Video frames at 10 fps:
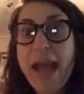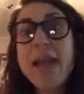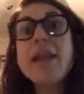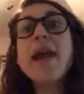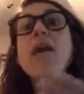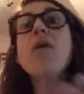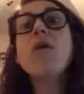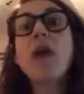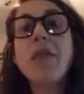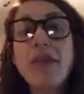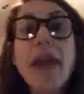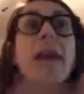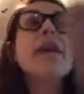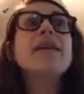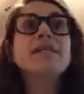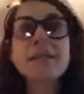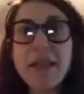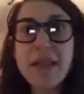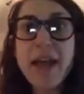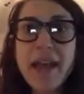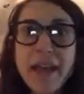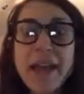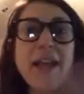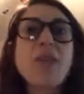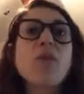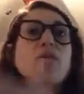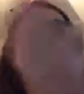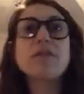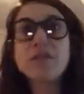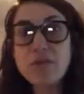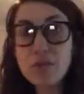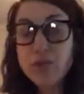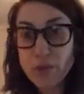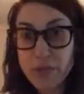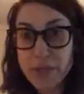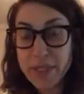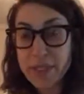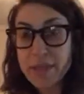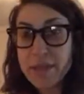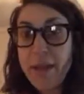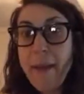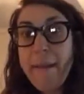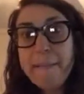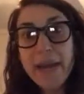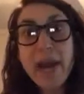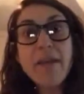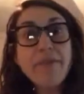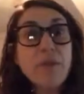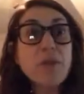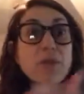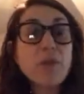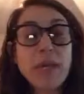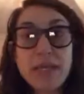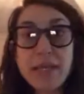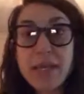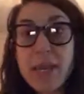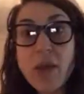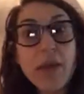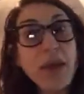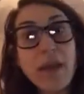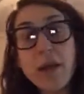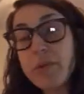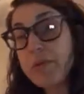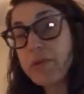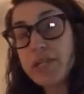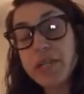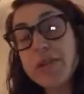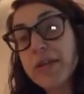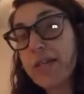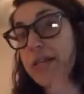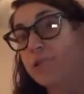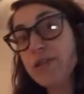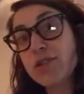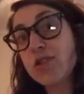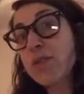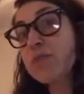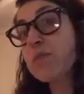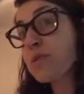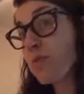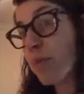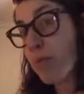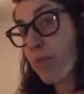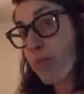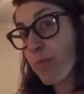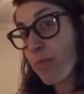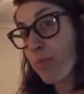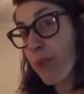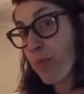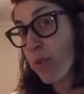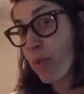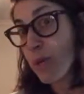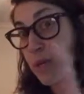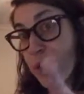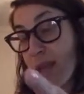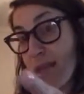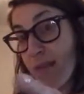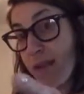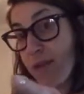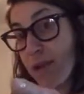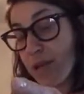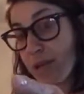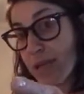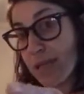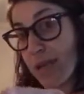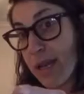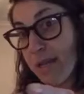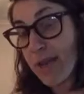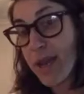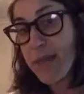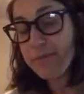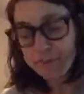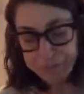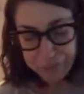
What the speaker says: And then I extend that and I go to the news sources. But I first want to see, okay, a lot of people are sharing this, so this must be important. Think about agenda setting, right?